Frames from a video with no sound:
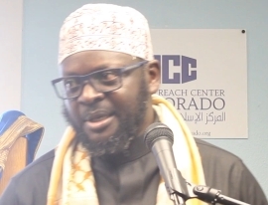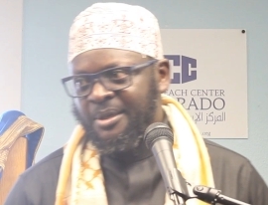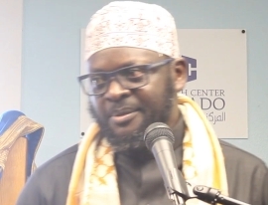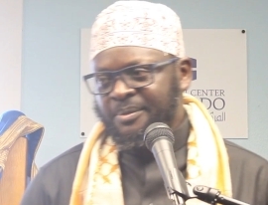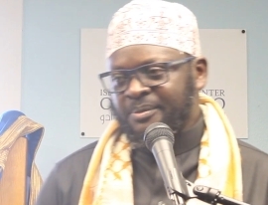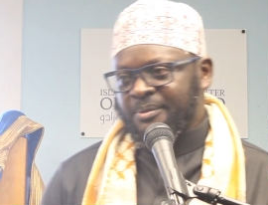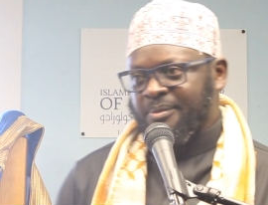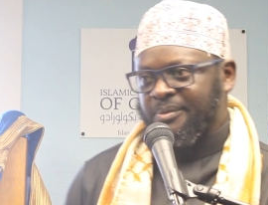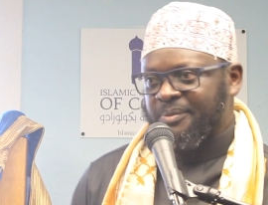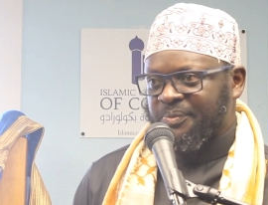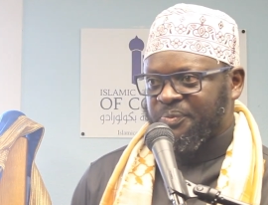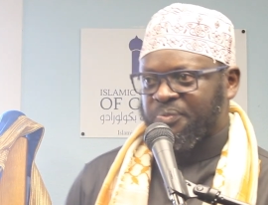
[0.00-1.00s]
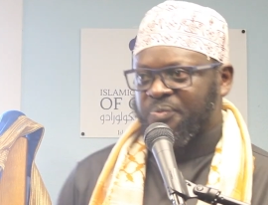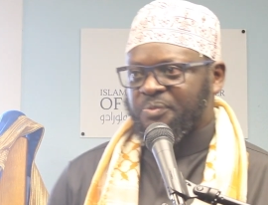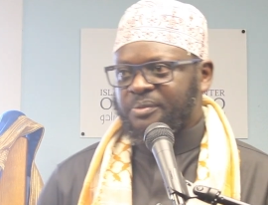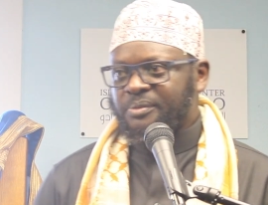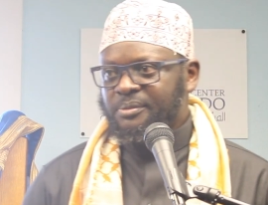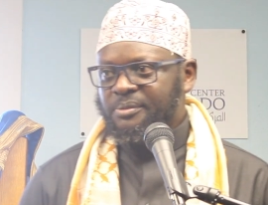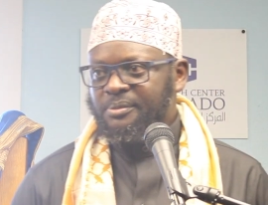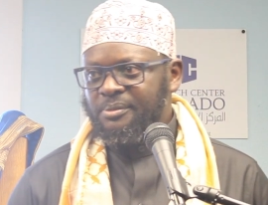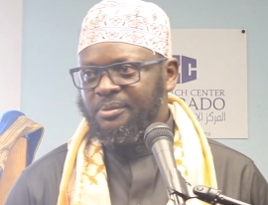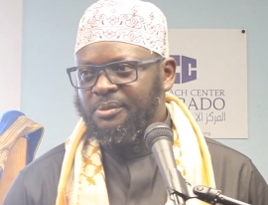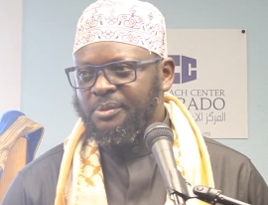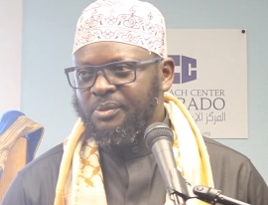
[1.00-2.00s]

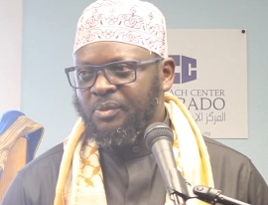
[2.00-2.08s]
Nothing is said.